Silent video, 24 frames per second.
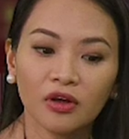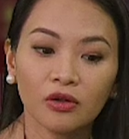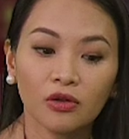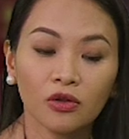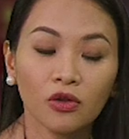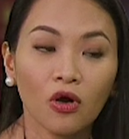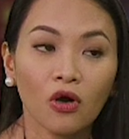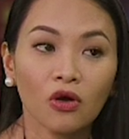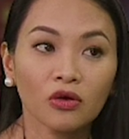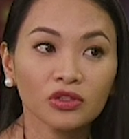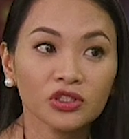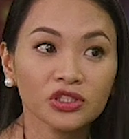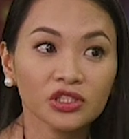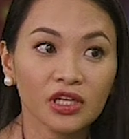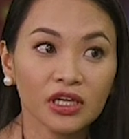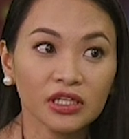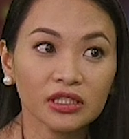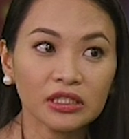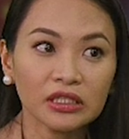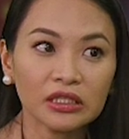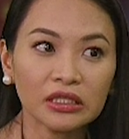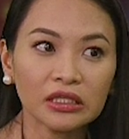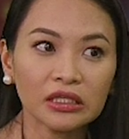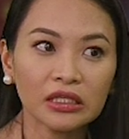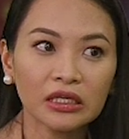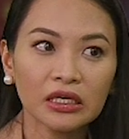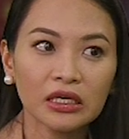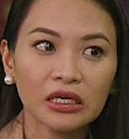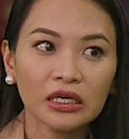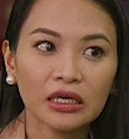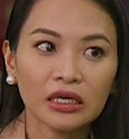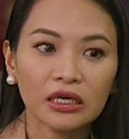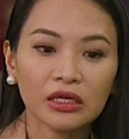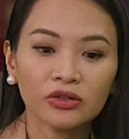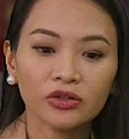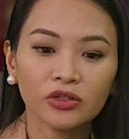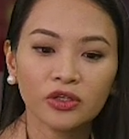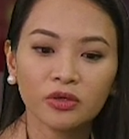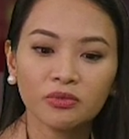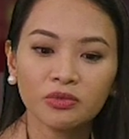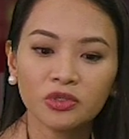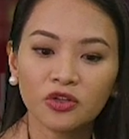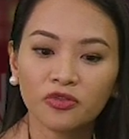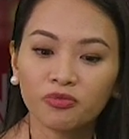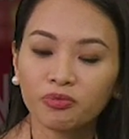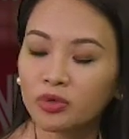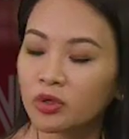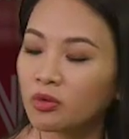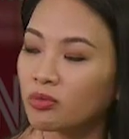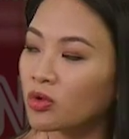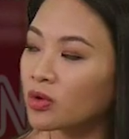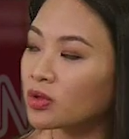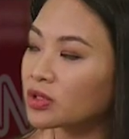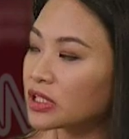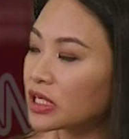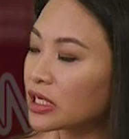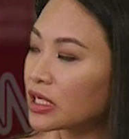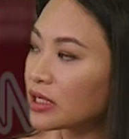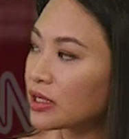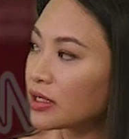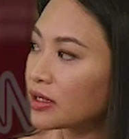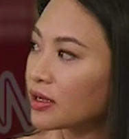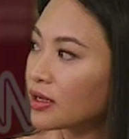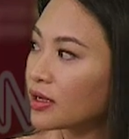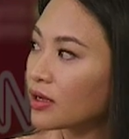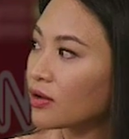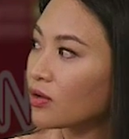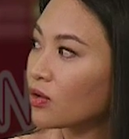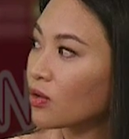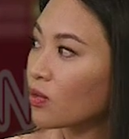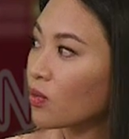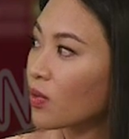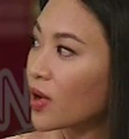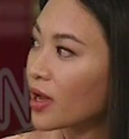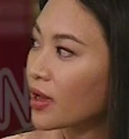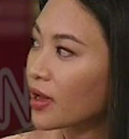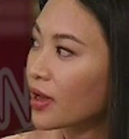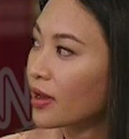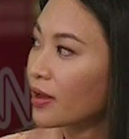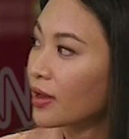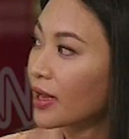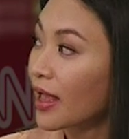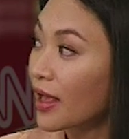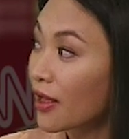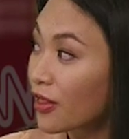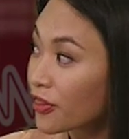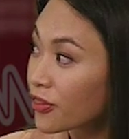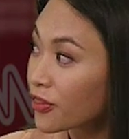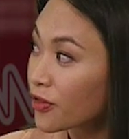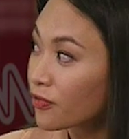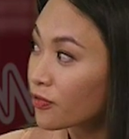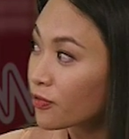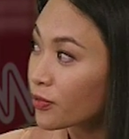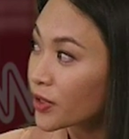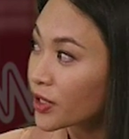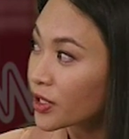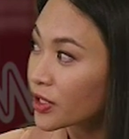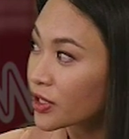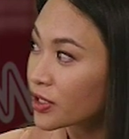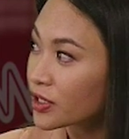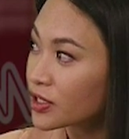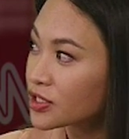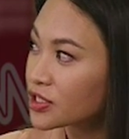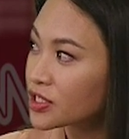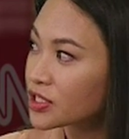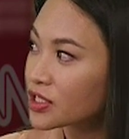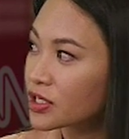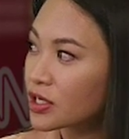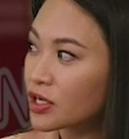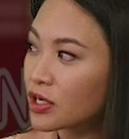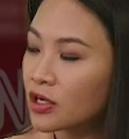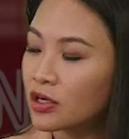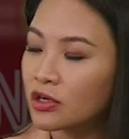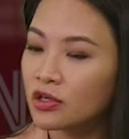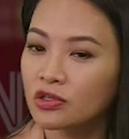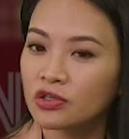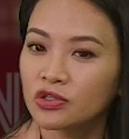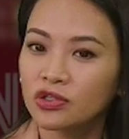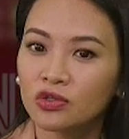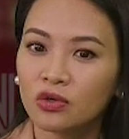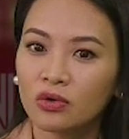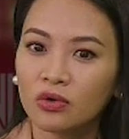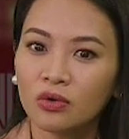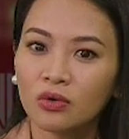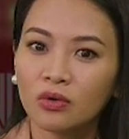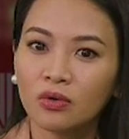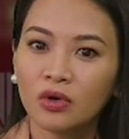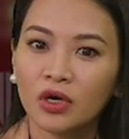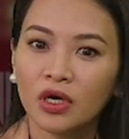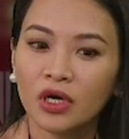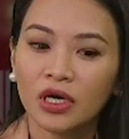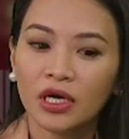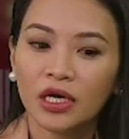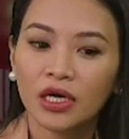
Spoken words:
long study in terms of promoting health of workers. So